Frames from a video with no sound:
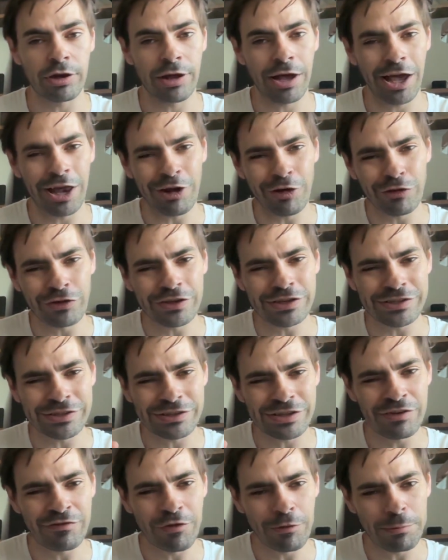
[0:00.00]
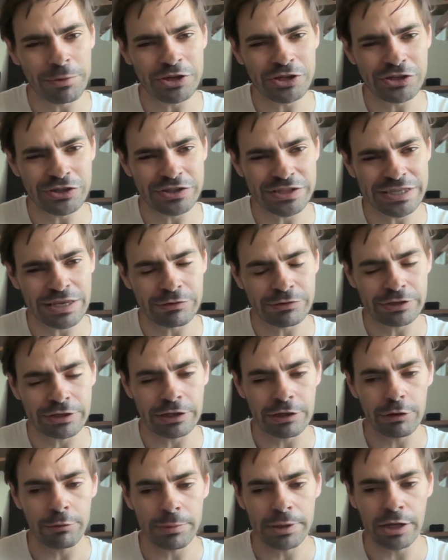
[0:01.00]
I know this information sounds a
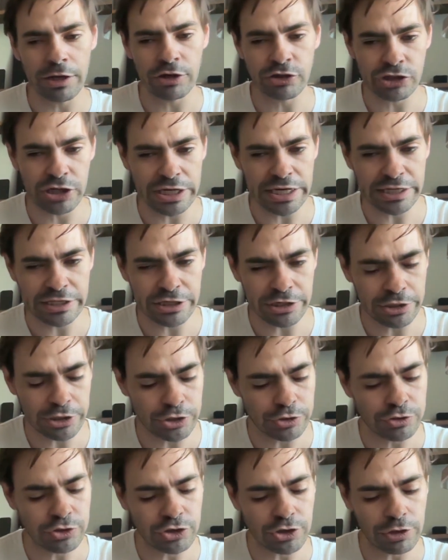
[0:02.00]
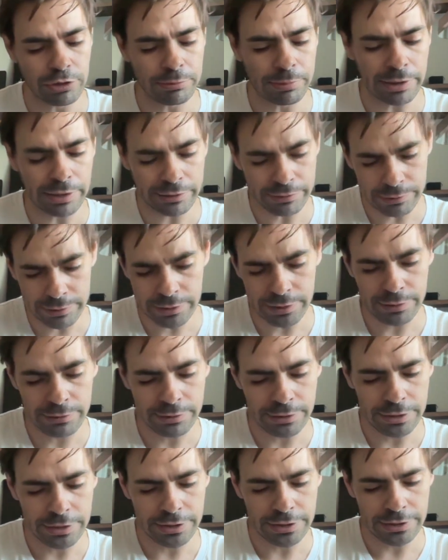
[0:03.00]
little bit contradictory to each other, but
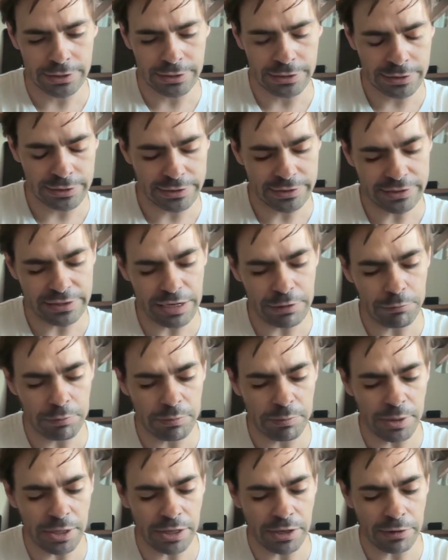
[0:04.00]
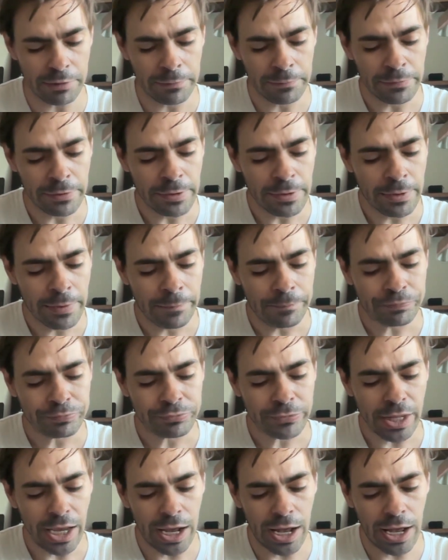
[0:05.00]
stay with me here.
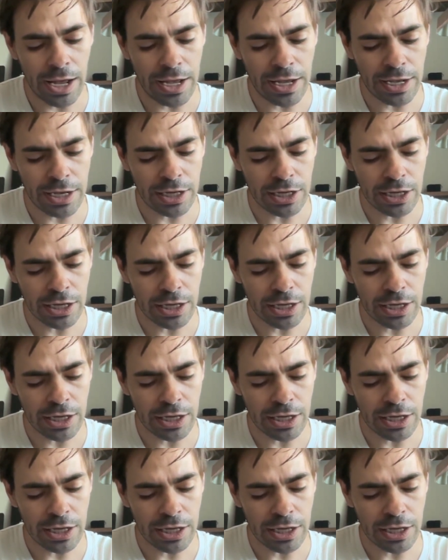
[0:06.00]
better